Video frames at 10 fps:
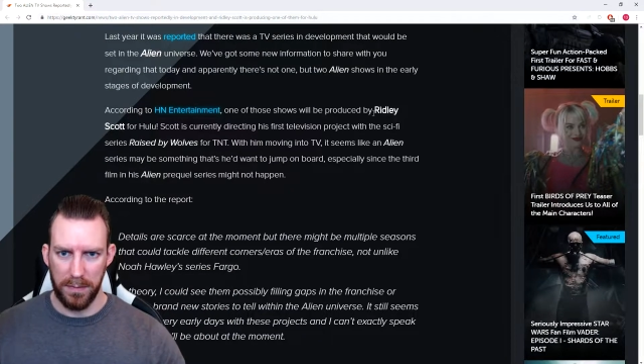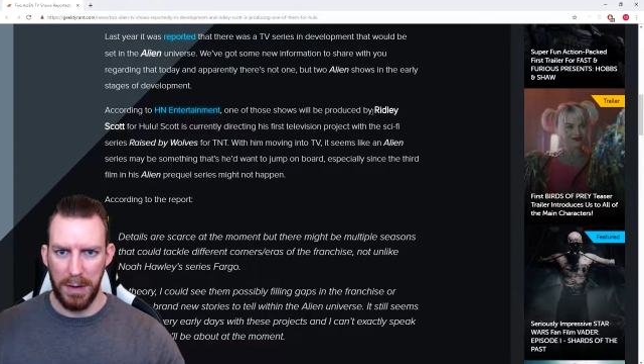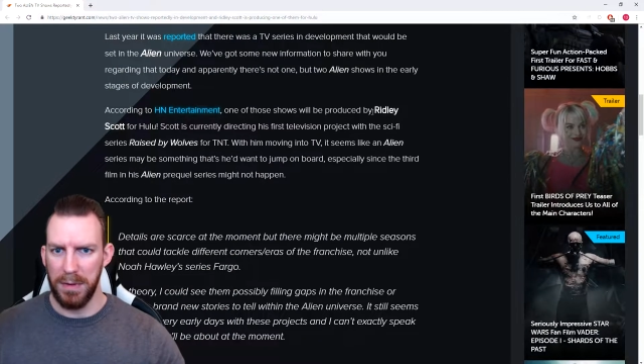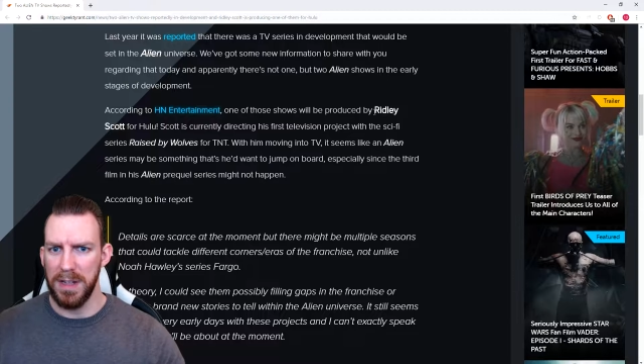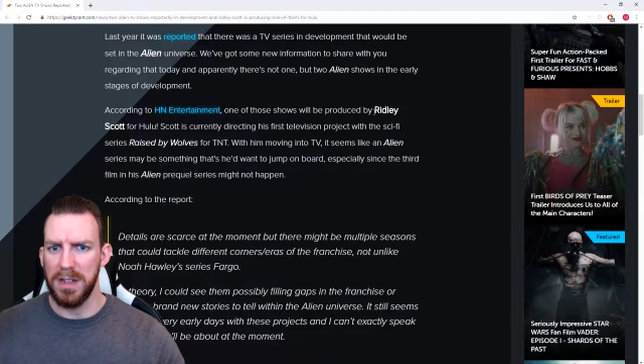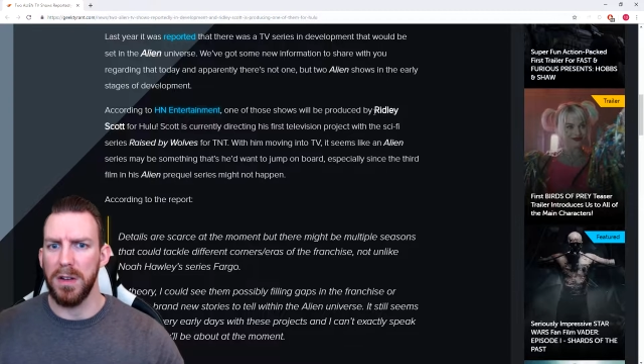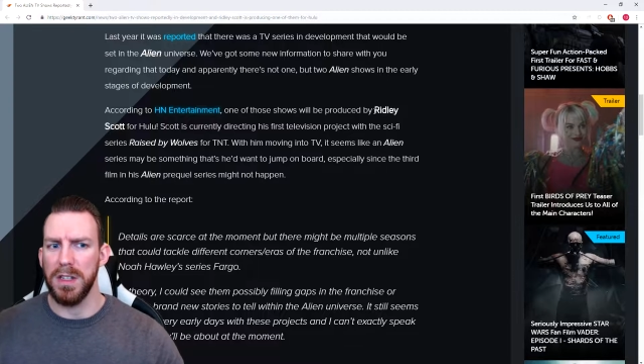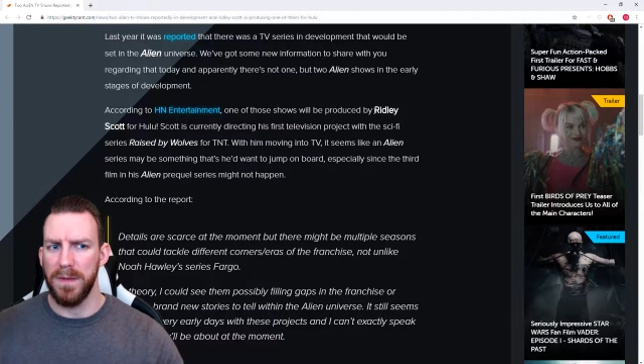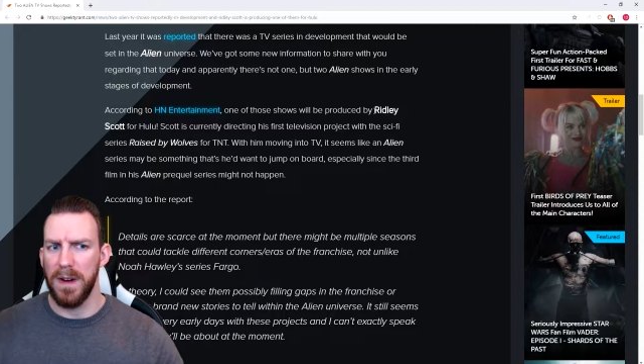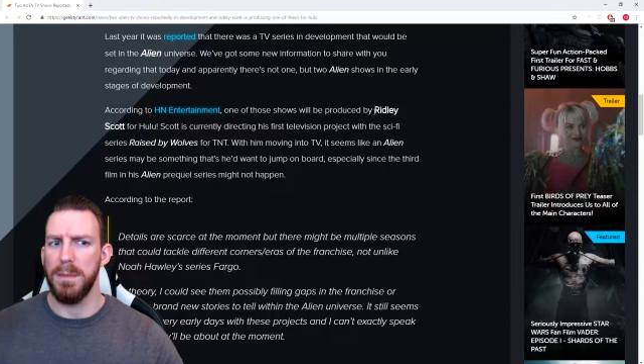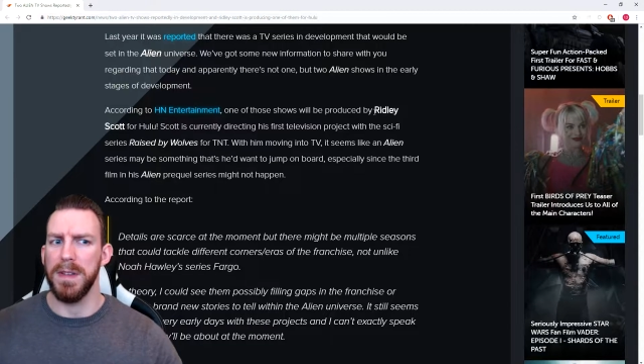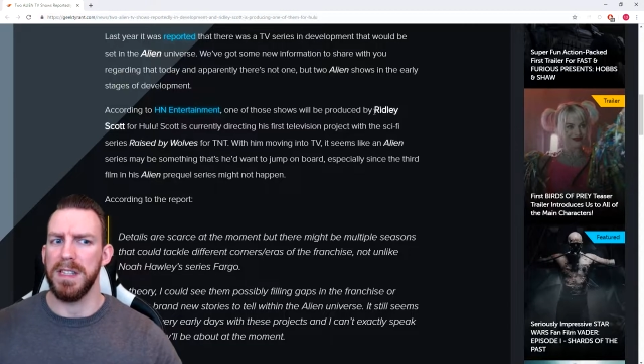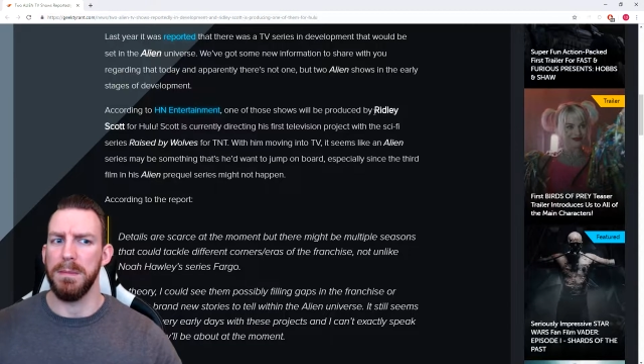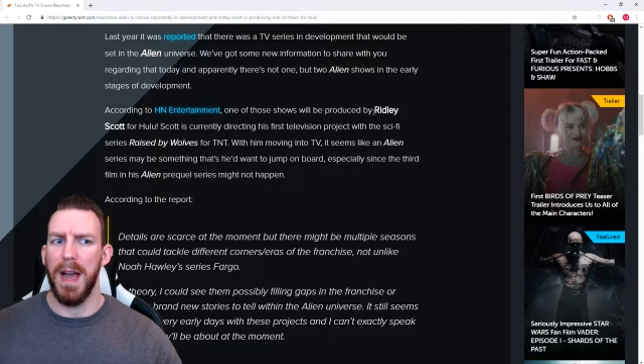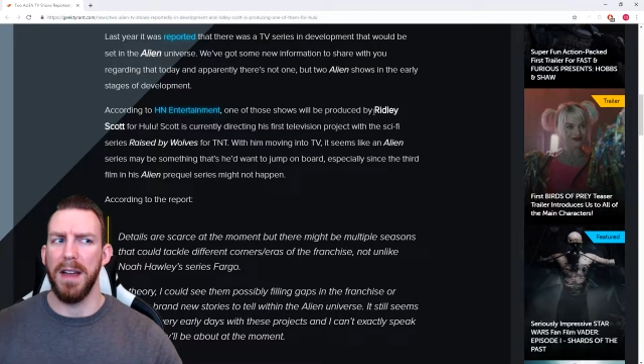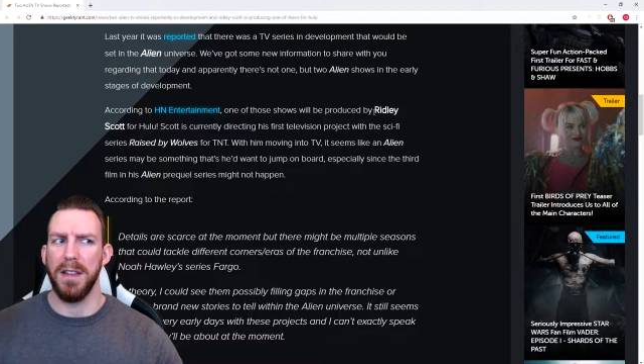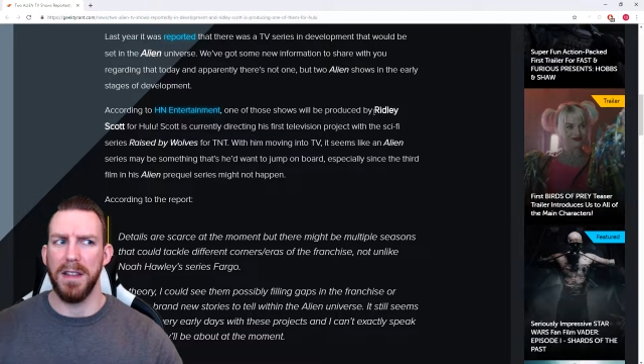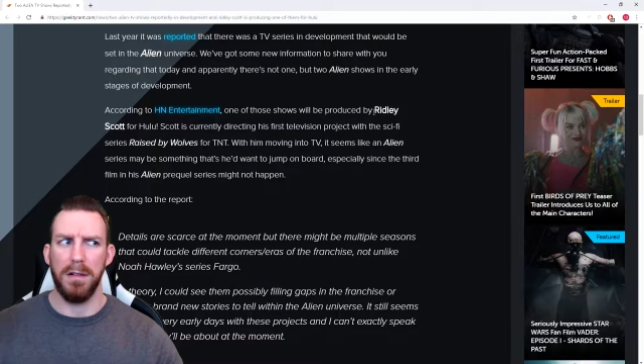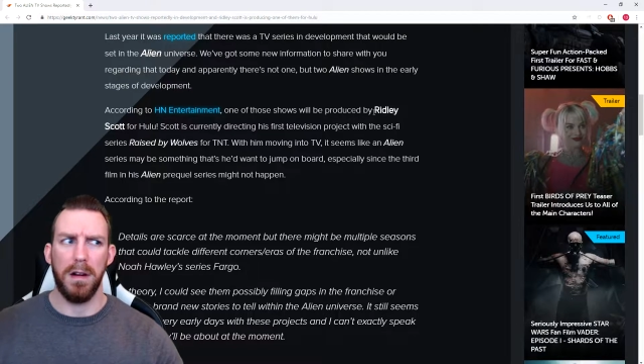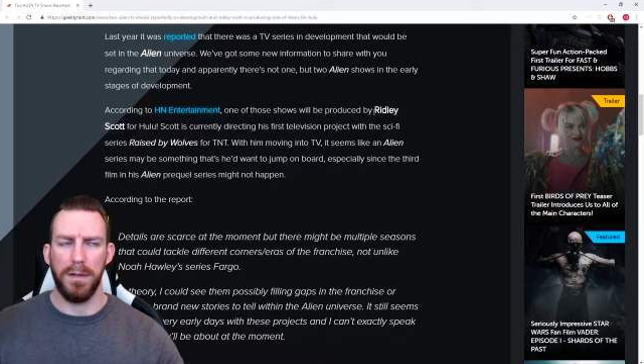Now Ridley Scott is a very busy man, and
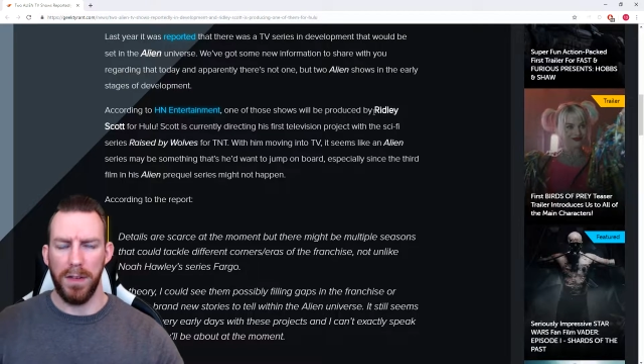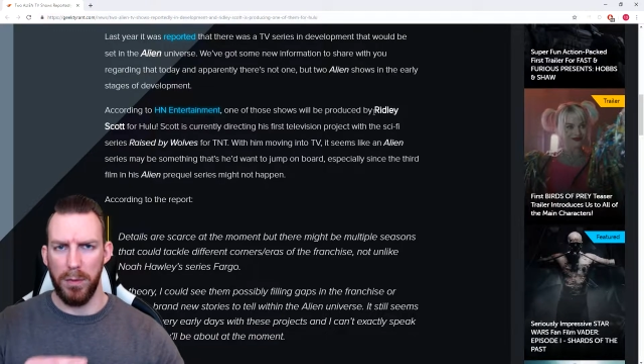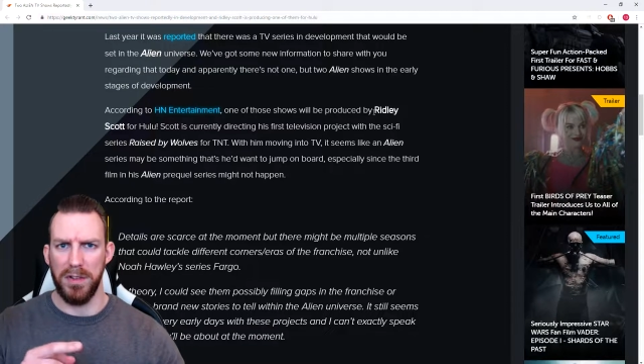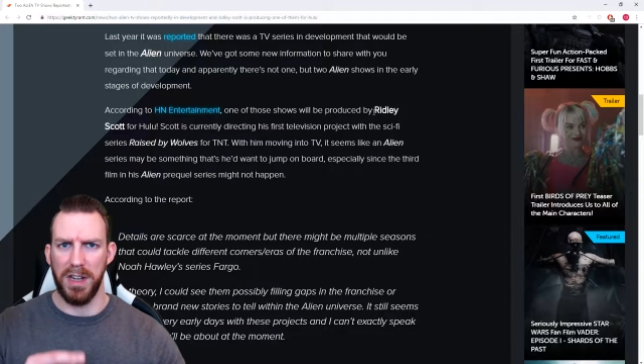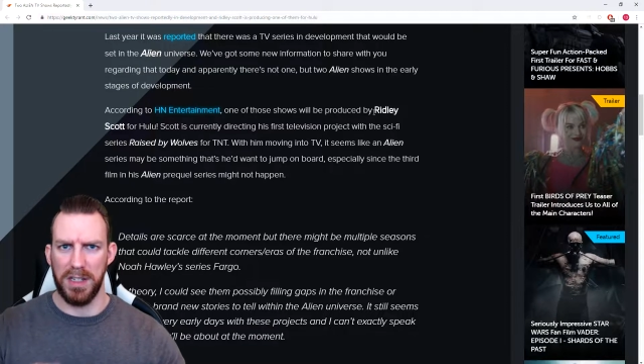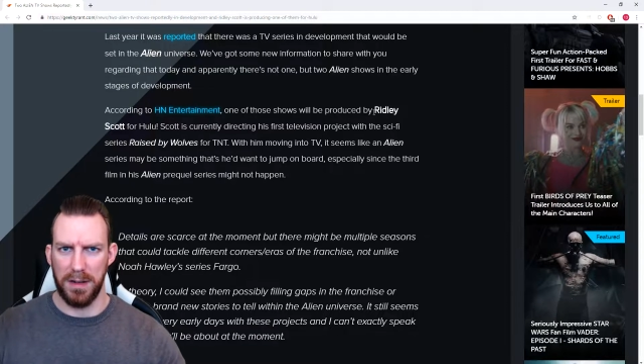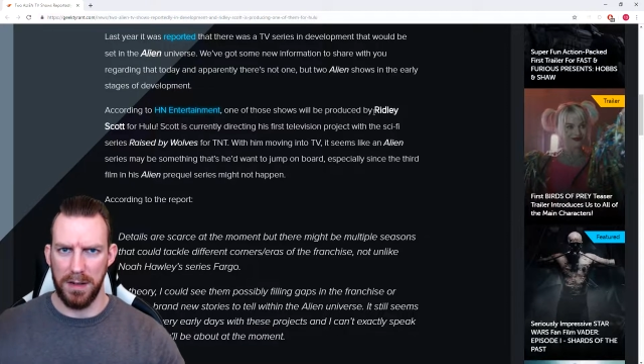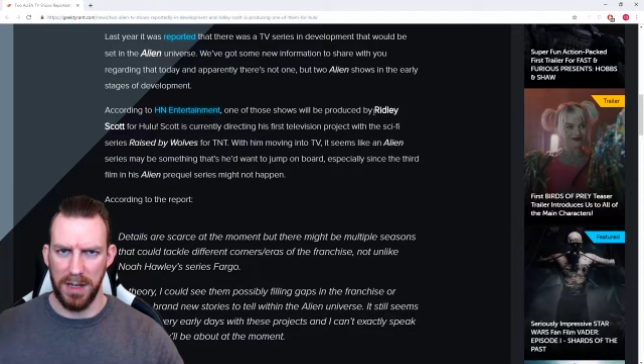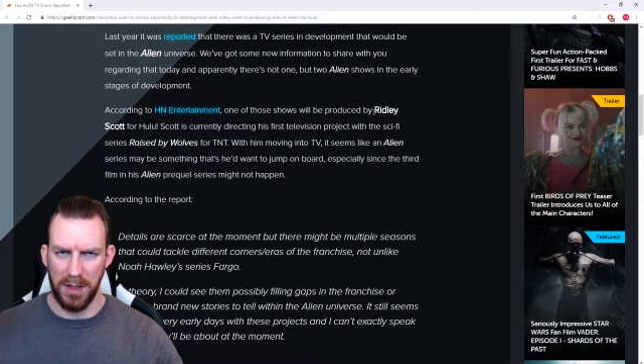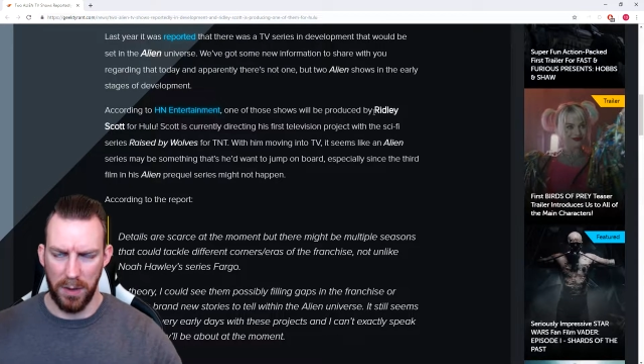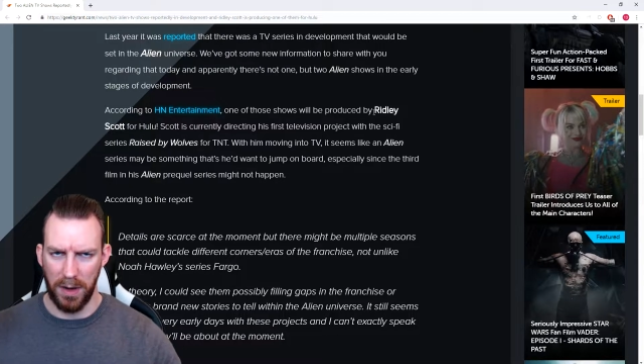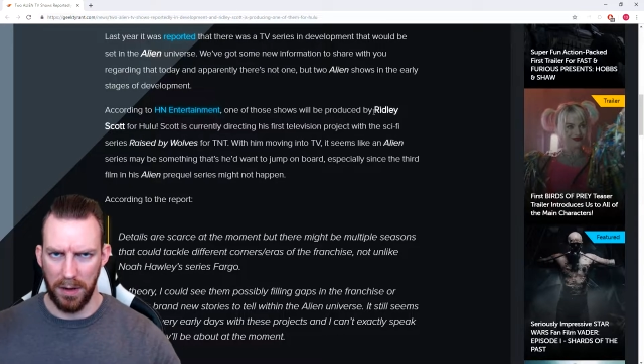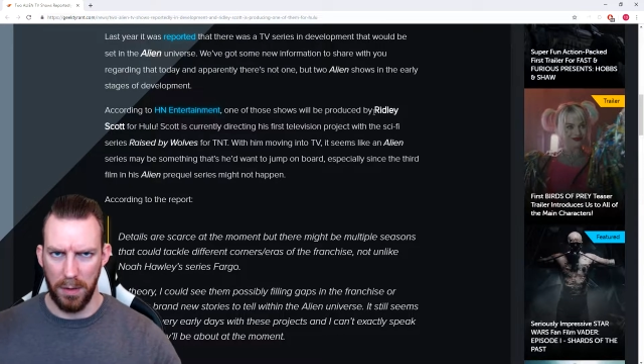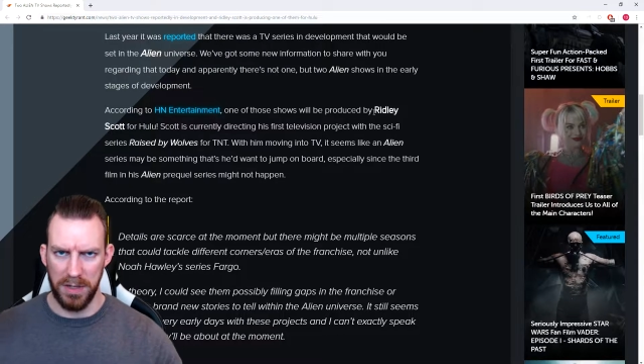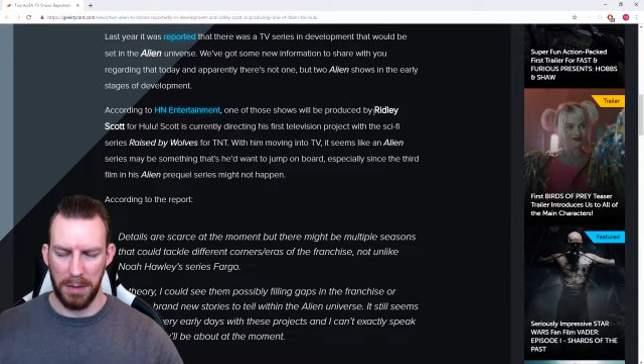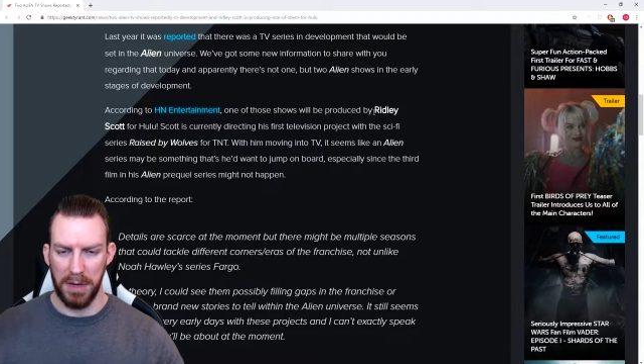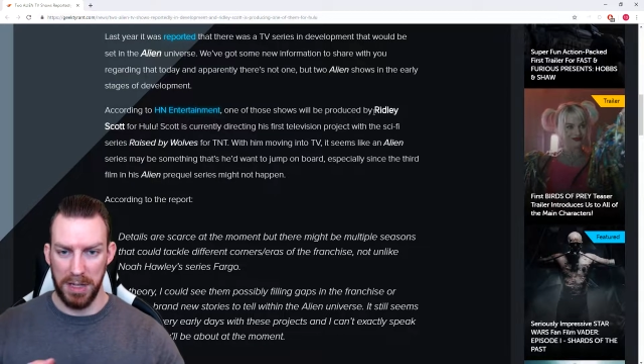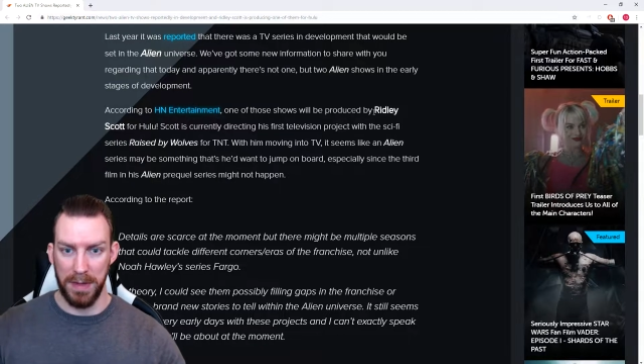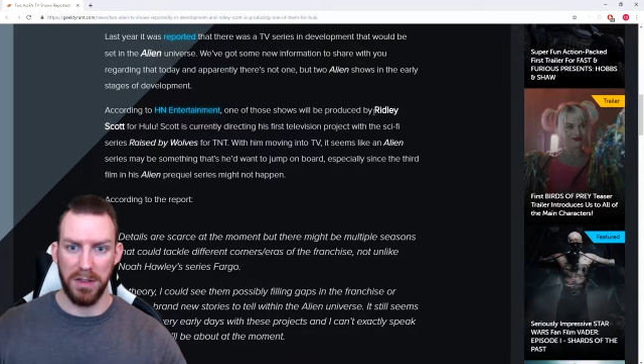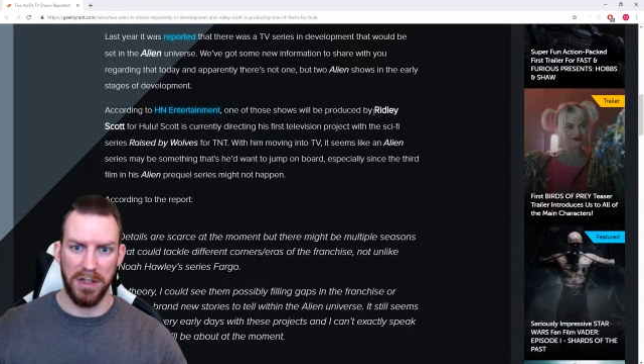there are a few projects that he's working on which I'm going
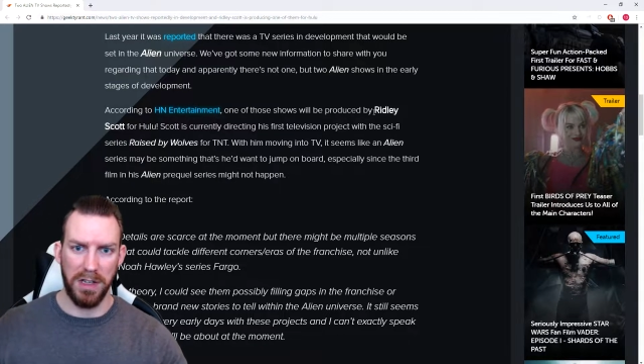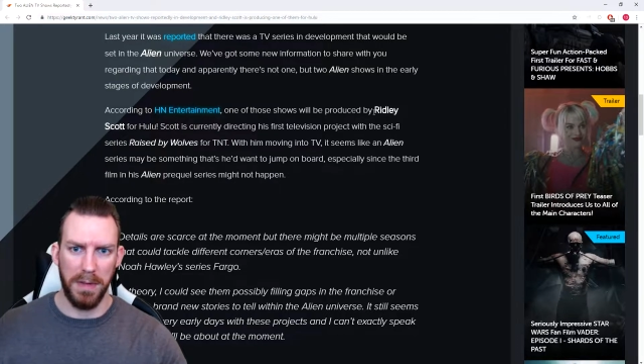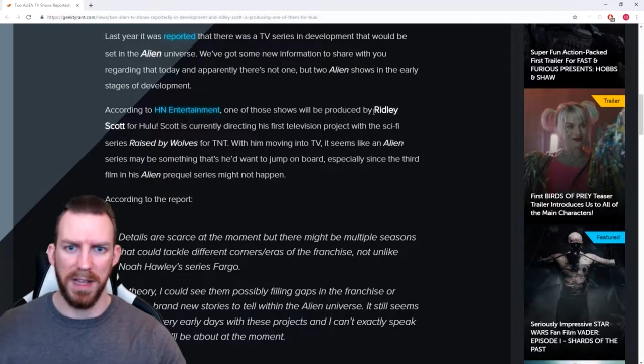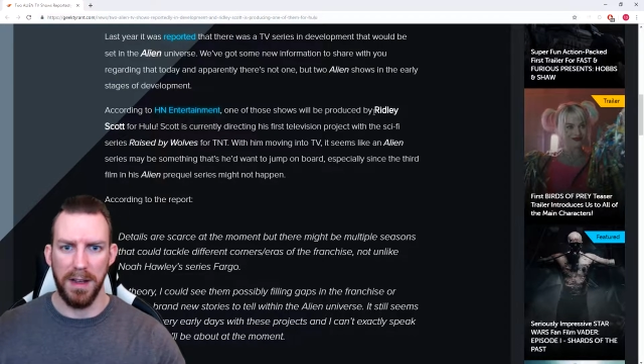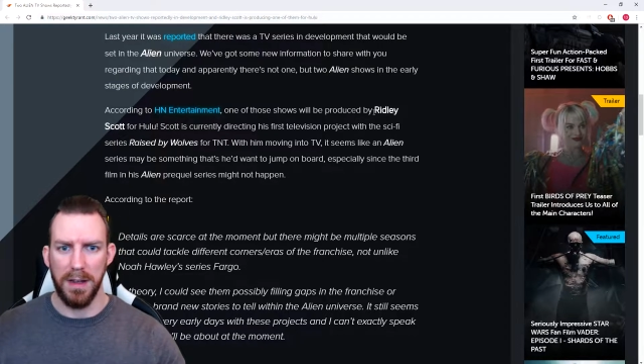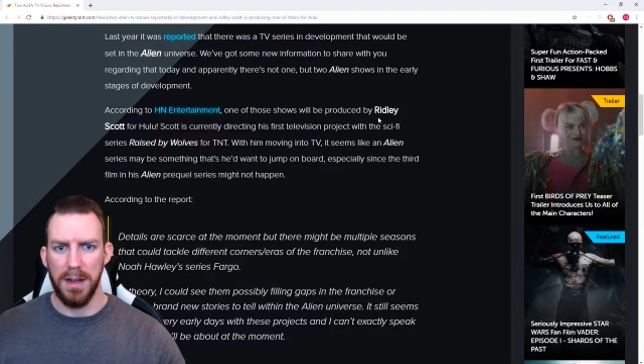to mention in a minute,